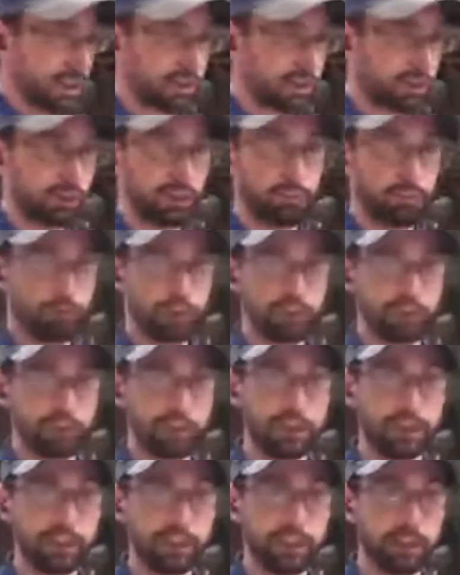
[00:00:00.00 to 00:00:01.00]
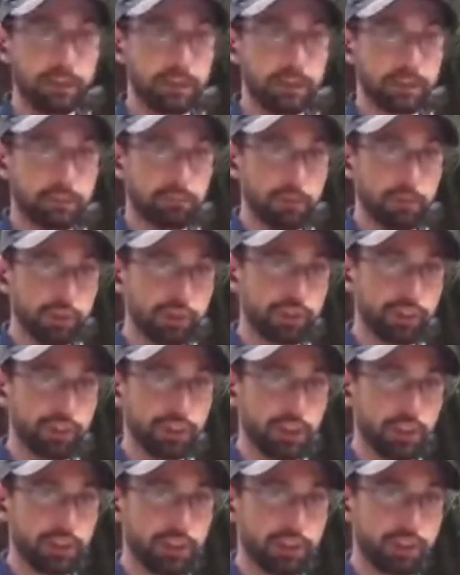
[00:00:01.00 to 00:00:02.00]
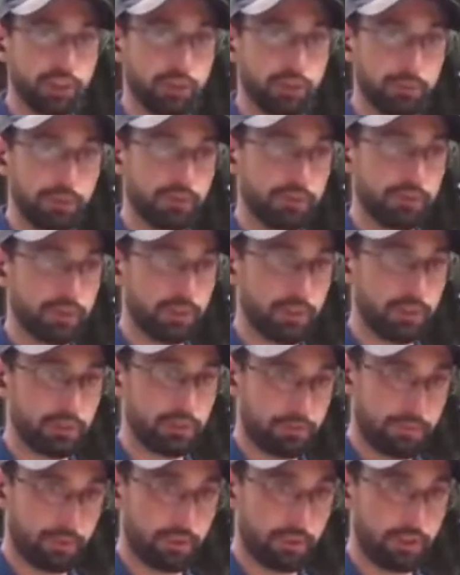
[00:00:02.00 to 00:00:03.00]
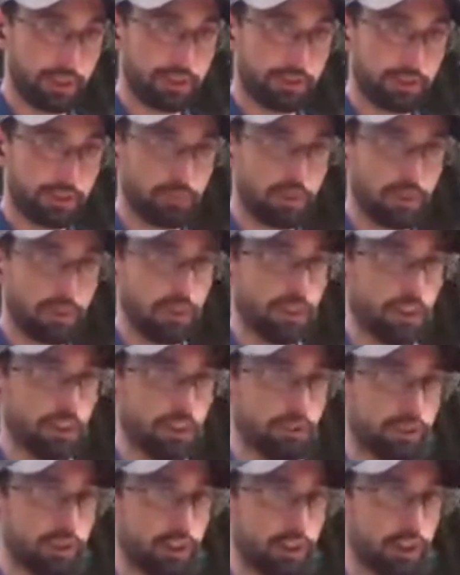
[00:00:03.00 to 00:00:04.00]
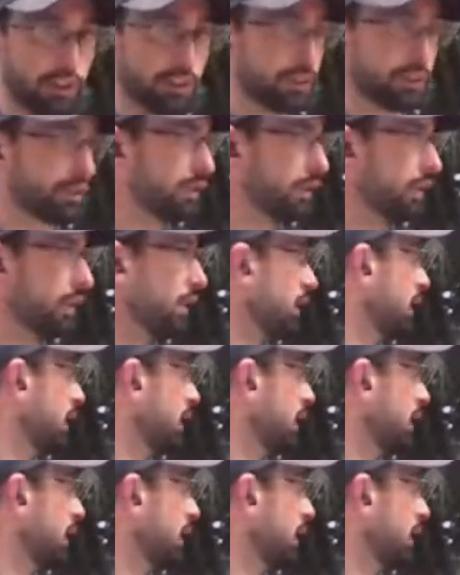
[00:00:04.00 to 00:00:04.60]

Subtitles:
actually relying mostly on the tuber for its water and nutrients.